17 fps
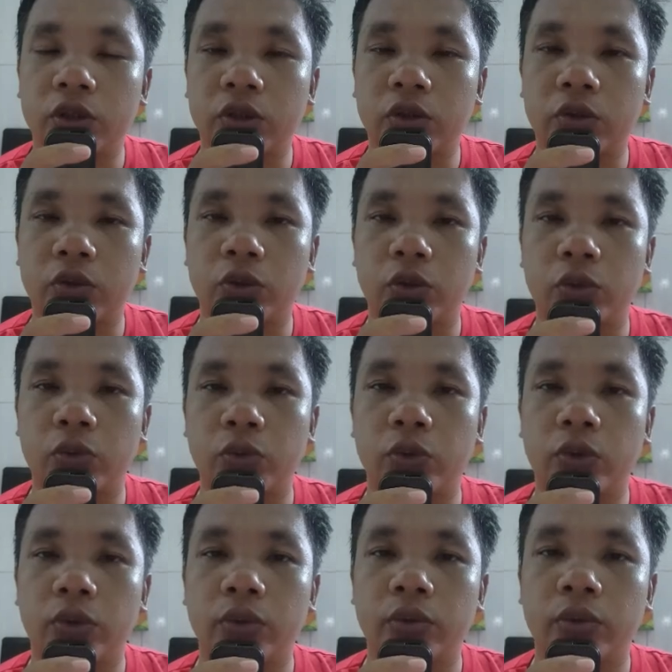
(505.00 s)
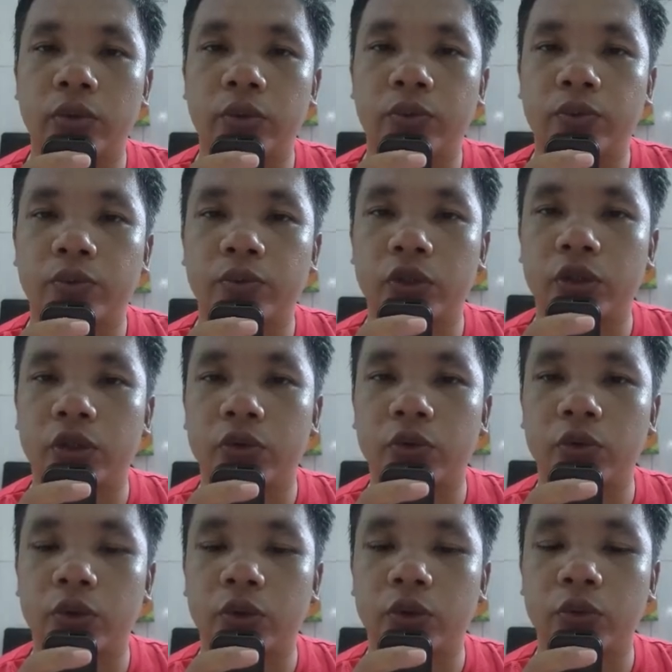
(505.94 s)
and how she found
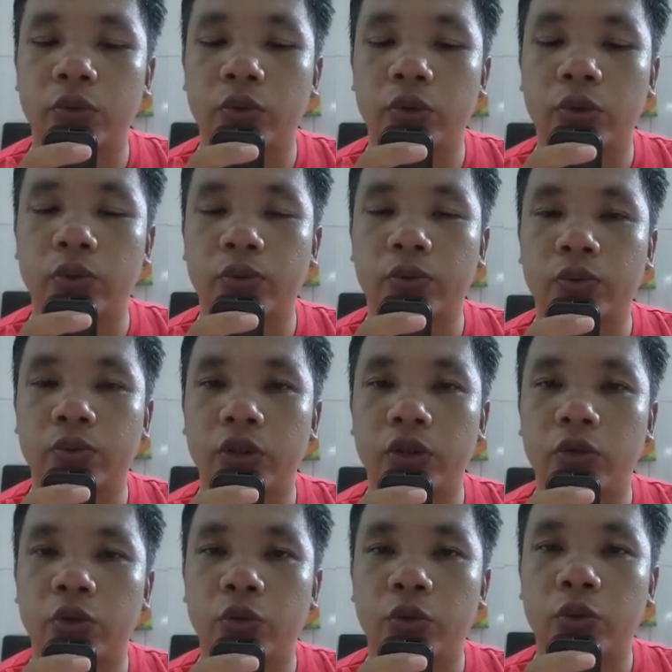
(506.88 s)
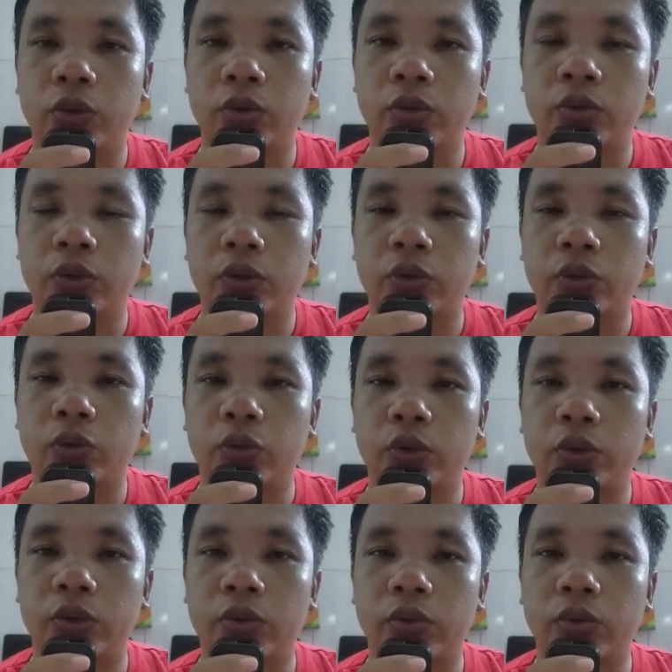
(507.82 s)
happiness in small things.
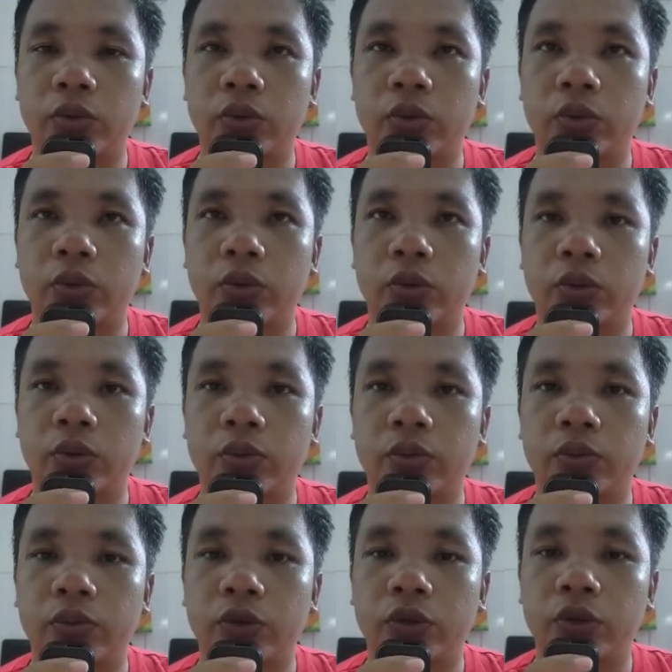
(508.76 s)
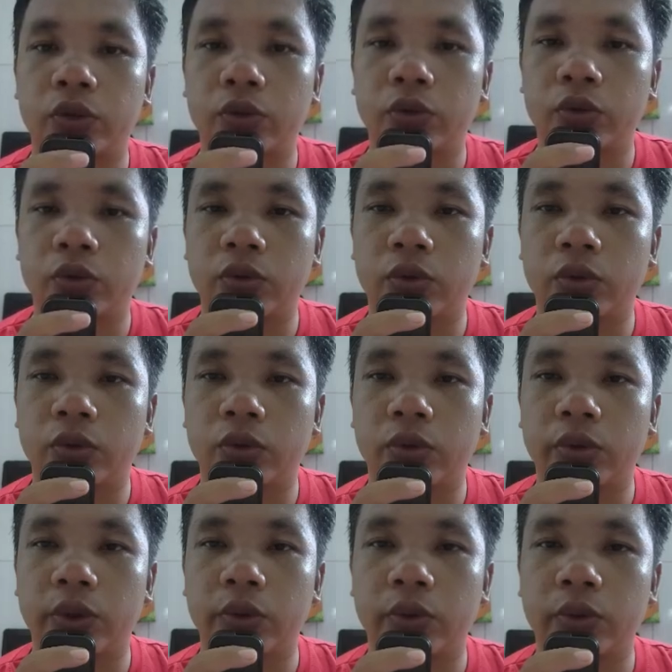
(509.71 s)
Scout,
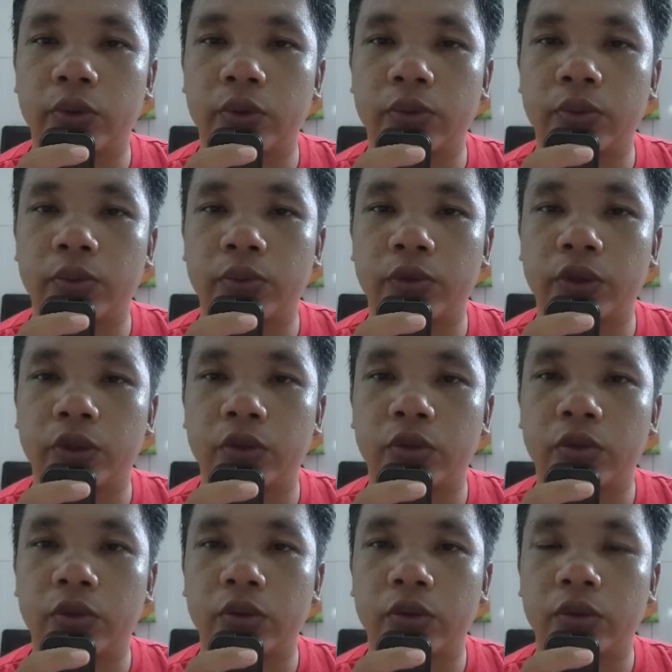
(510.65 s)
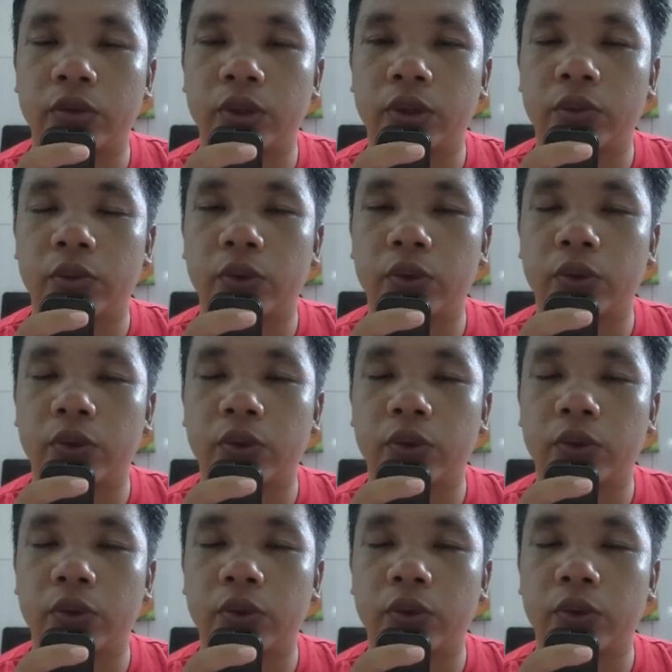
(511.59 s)
as if sensing the unique connection